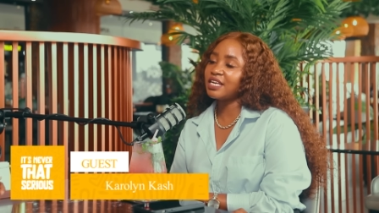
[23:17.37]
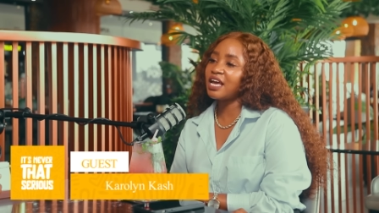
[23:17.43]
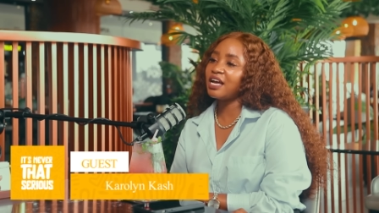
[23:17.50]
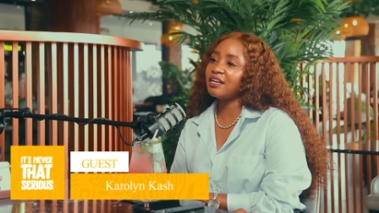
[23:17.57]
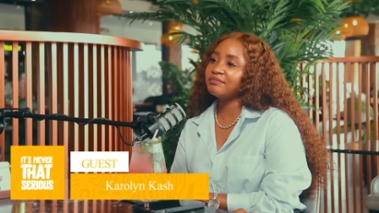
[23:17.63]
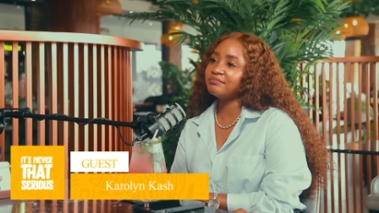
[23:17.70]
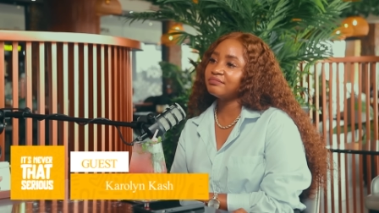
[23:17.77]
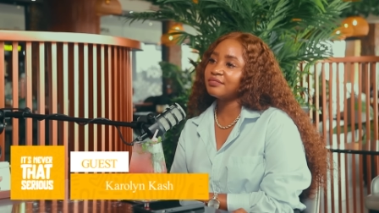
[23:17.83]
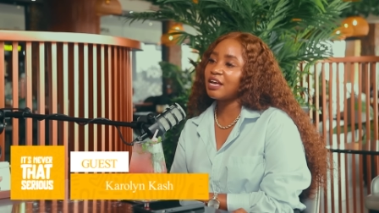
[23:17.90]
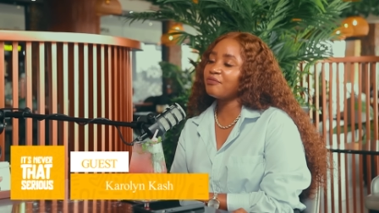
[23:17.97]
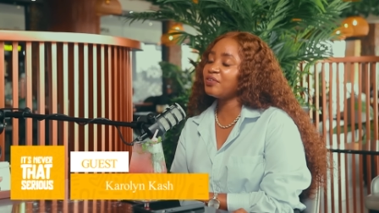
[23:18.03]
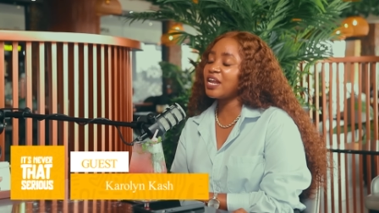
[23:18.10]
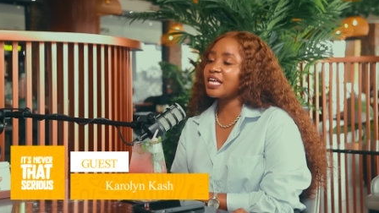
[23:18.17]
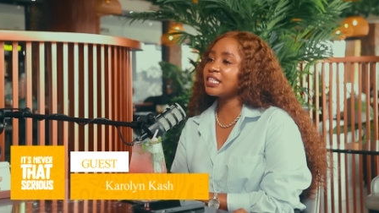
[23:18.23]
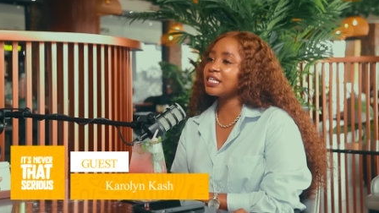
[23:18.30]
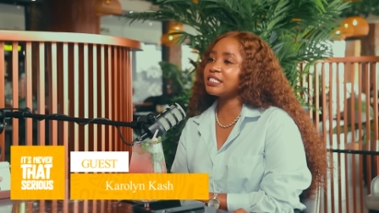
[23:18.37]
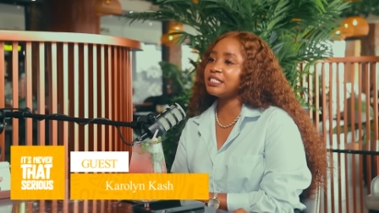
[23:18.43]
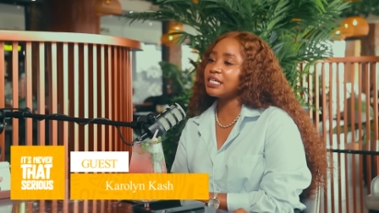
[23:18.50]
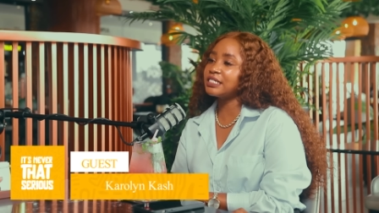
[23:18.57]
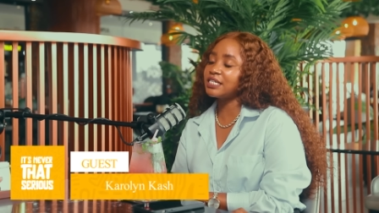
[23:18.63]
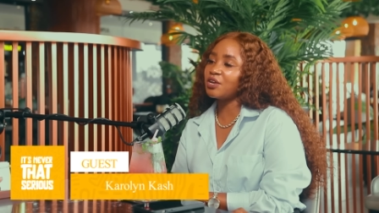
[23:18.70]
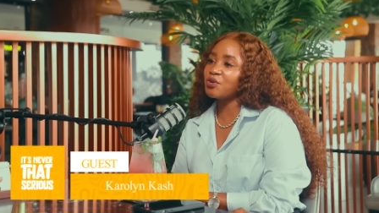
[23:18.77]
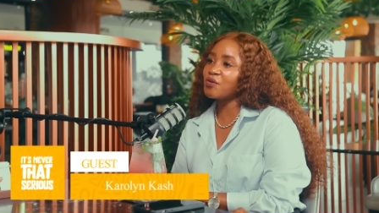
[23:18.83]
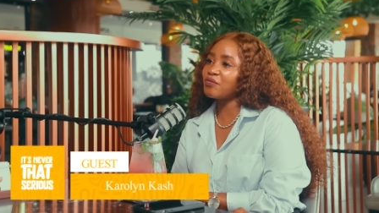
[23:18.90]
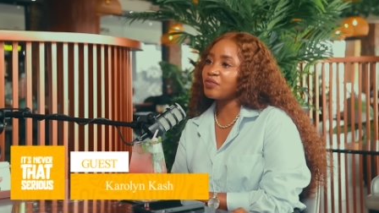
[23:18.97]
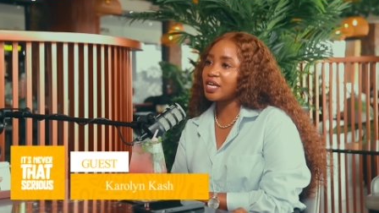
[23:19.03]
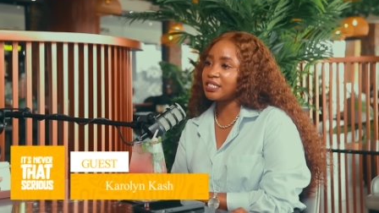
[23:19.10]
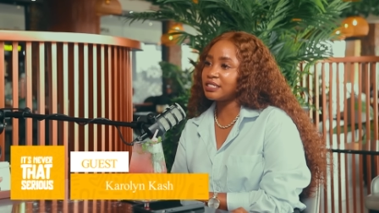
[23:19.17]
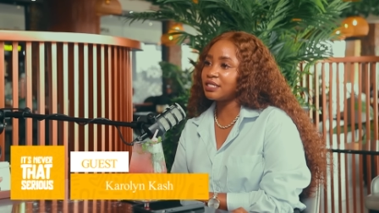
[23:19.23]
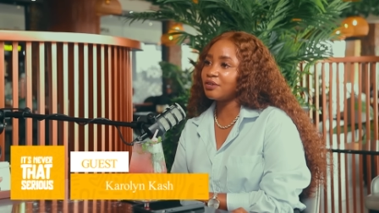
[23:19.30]
Yeah. I feel like that's just an
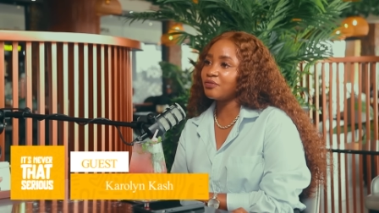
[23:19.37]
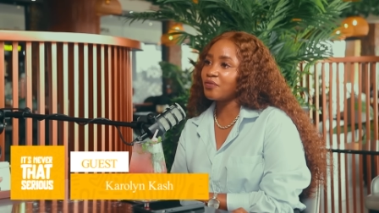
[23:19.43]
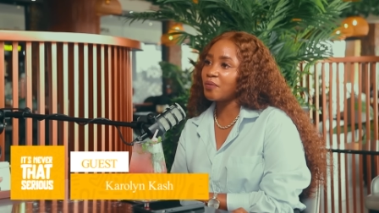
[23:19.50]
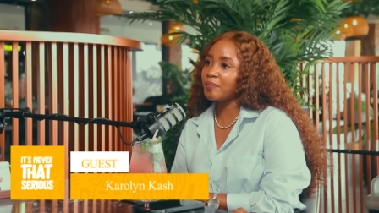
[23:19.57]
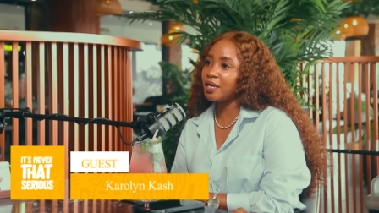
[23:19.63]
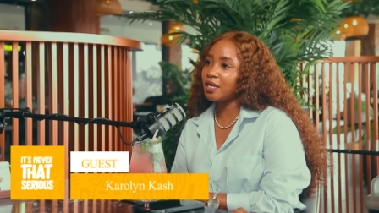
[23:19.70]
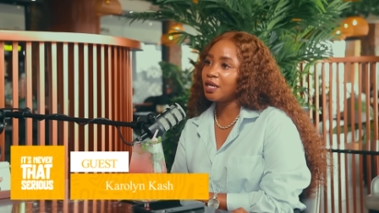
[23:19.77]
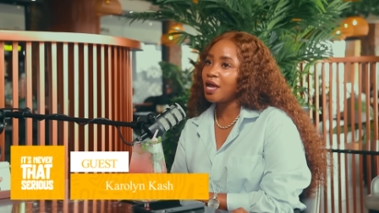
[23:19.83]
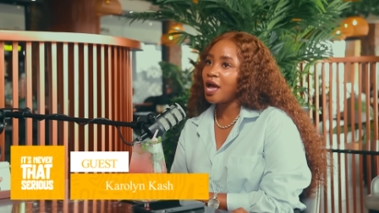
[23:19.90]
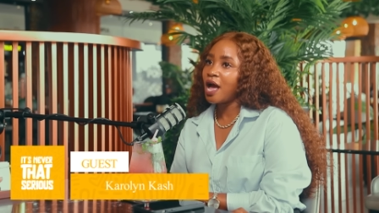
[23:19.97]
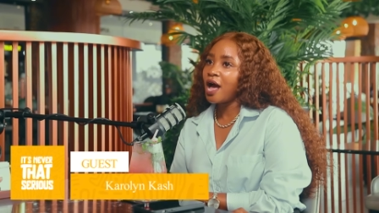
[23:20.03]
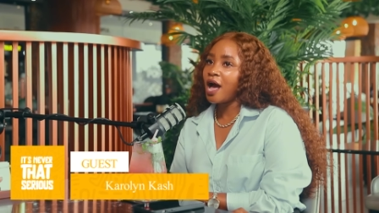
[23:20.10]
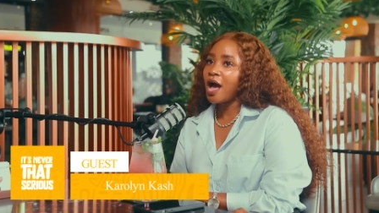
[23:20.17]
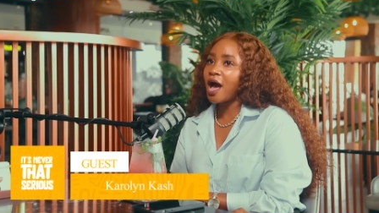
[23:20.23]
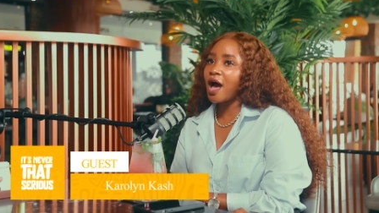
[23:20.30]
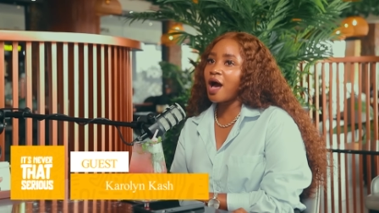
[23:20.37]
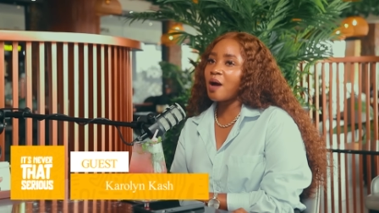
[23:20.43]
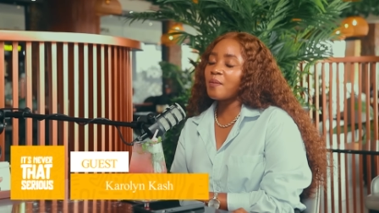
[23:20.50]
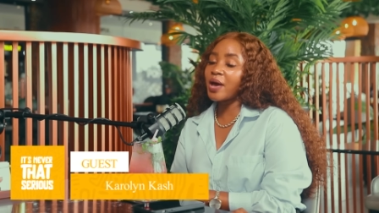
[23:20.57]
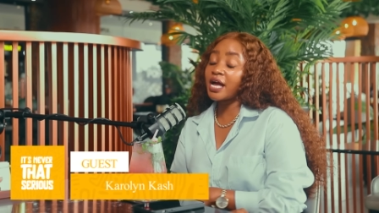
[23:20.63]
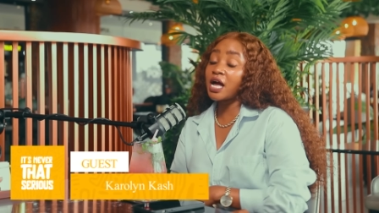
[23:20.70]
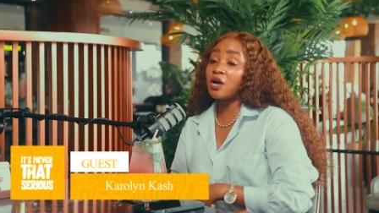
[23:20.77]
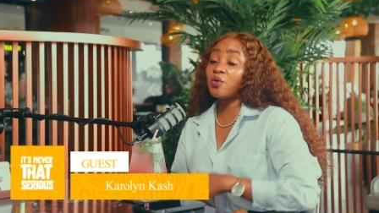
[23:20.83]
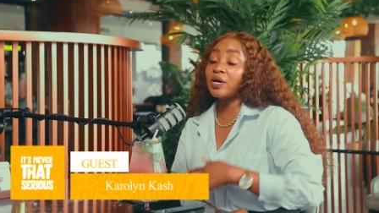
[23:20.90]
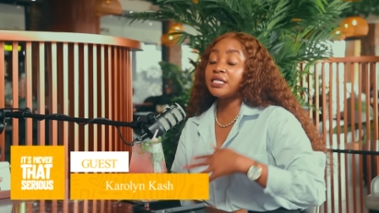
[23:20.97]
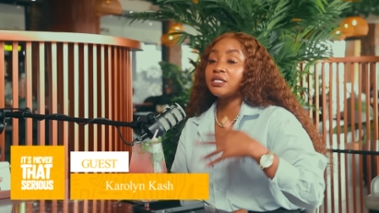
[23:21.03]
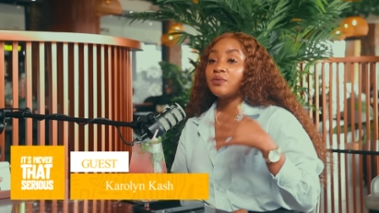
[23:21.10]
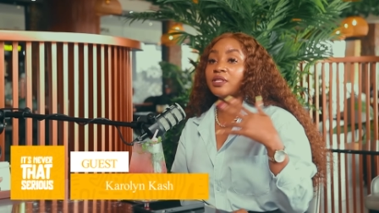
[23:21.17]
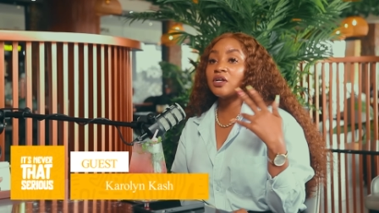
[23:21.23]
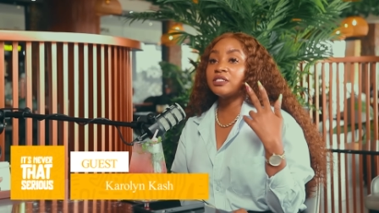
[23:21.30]
obvious thing for me. I can't go a
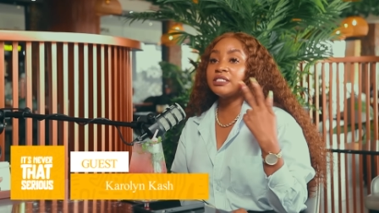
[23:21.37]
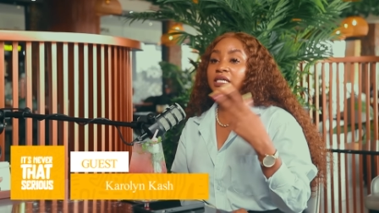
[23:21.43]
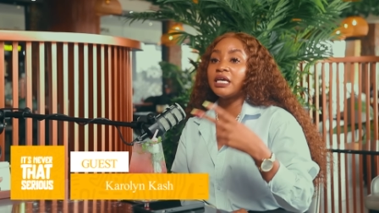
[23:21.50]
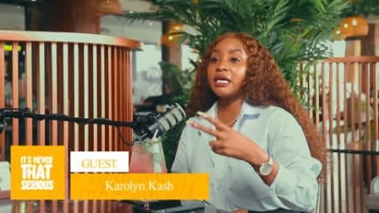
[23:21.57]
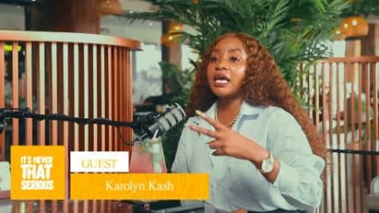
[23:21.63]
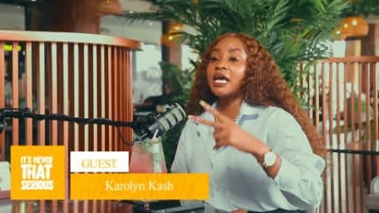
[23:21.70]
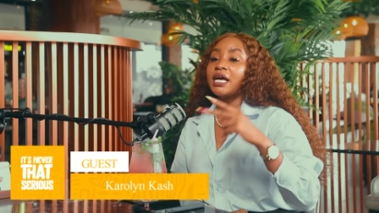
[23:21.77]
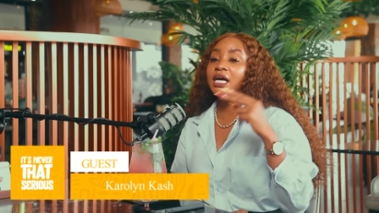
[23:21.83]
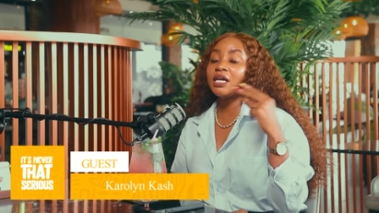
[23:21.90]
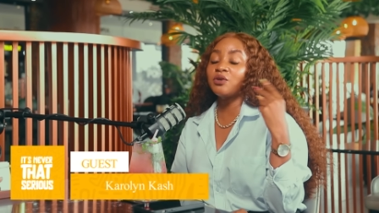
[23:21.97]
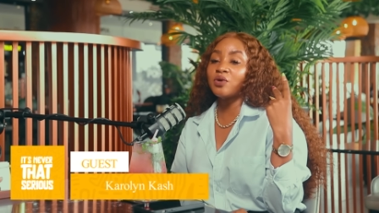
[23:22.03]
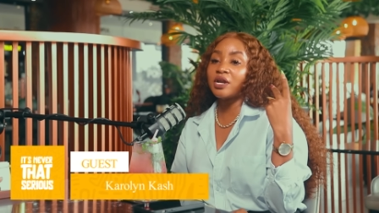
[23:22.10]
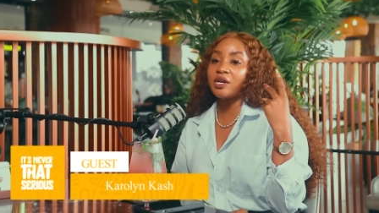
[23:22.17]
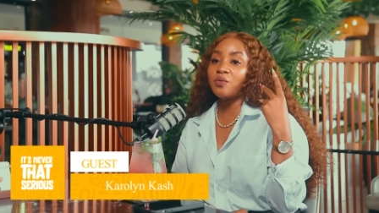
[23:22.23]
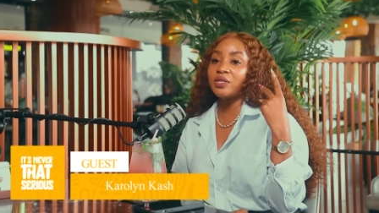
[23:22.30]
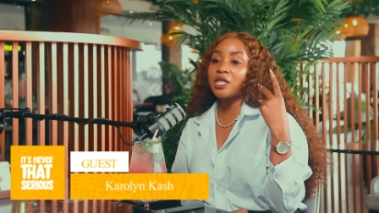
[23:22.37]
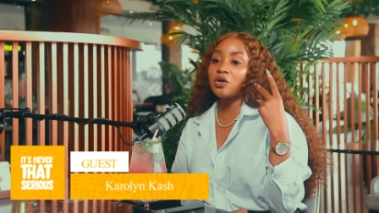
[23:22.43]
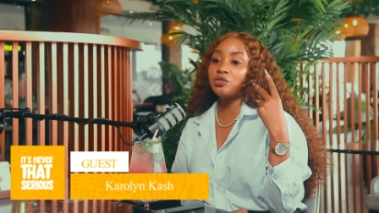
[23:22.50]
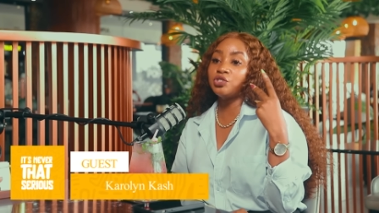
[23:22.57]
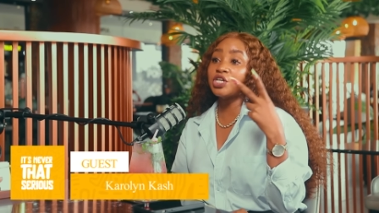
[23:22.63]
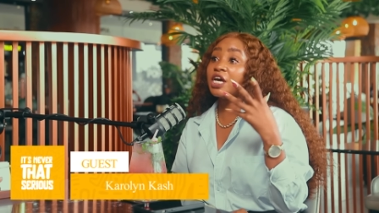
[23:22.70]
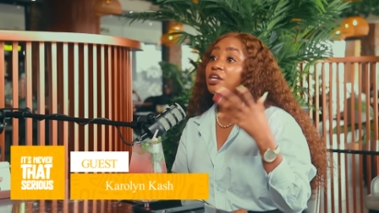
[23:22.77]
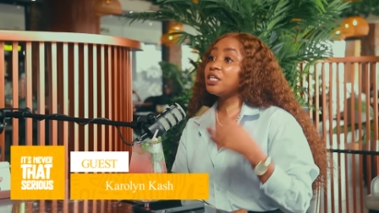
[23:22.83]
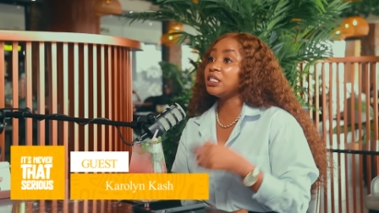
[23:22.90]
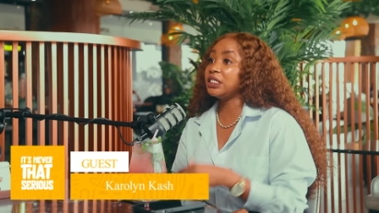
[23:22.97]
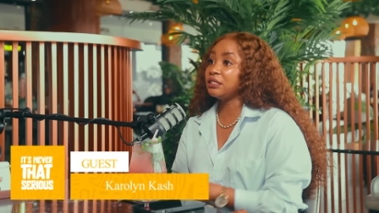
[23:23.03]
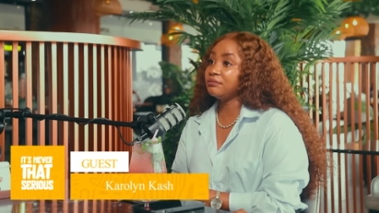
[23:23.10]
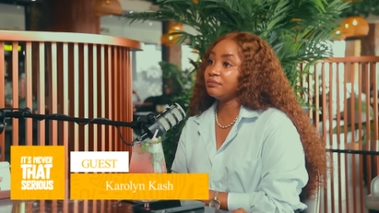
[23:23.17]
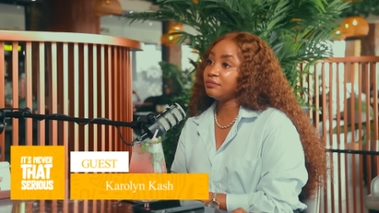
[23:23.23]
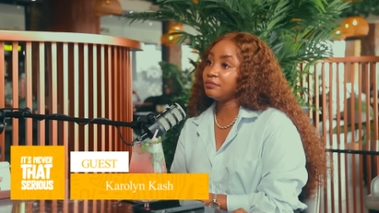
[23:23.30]
day without skincare. I can't go a day without
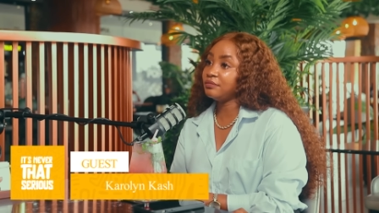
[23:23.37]
journaling.